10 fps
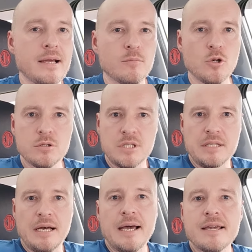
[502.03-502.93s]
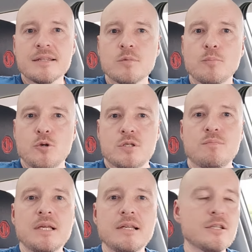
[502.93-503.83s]
I'm not denying them the
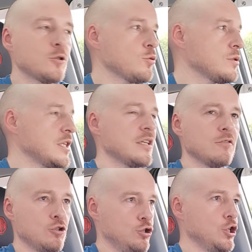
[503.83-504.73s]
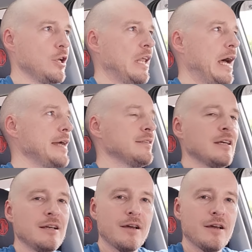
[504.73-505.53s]
possibility to see the light